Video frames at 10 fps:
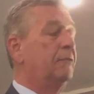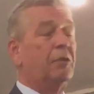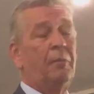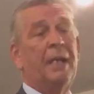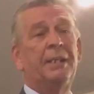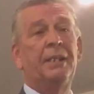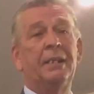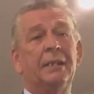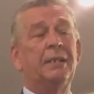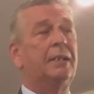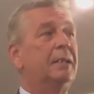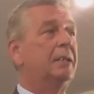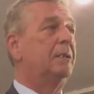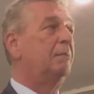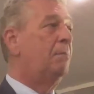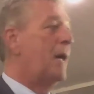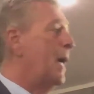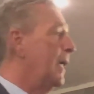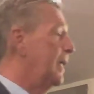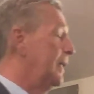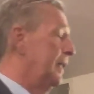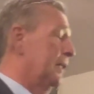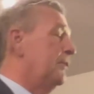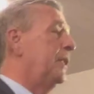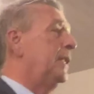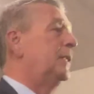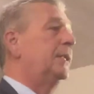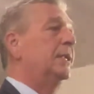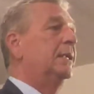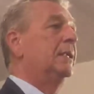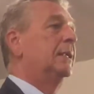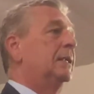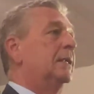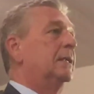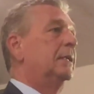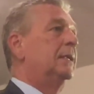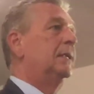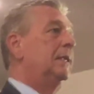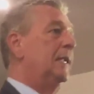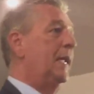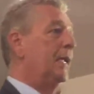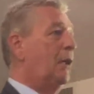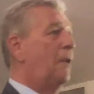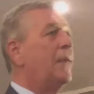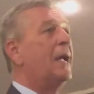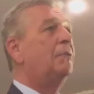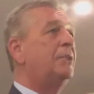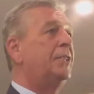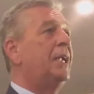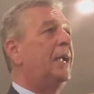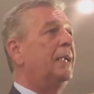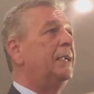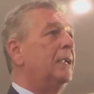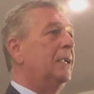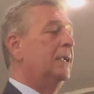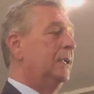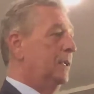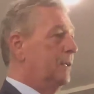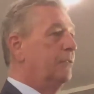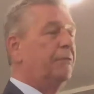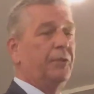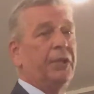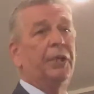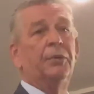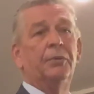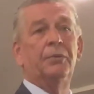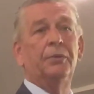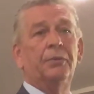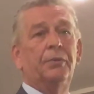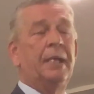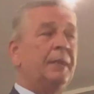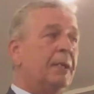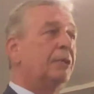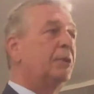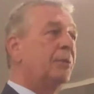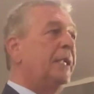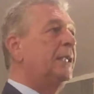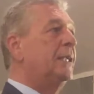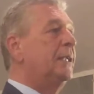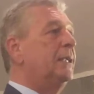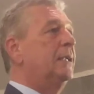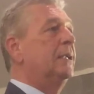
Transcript: for my sins, my iniquities. And all that was done for you. And there's a reason